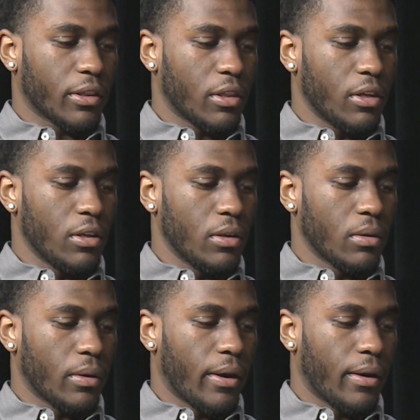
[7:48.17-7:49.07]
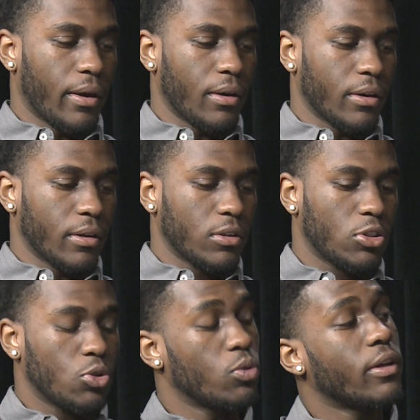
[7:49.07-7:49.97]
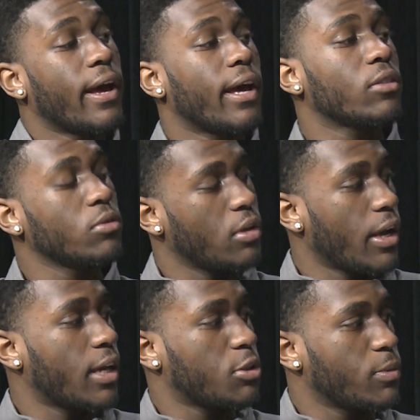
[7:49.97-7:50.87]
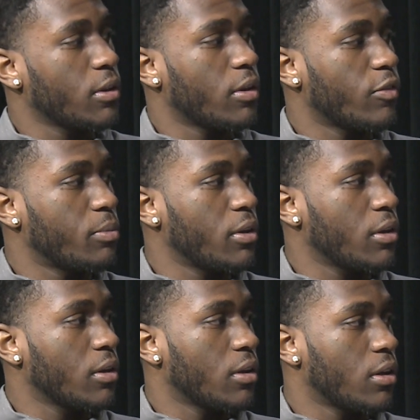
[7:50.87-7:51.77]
the student-athlete aspect of being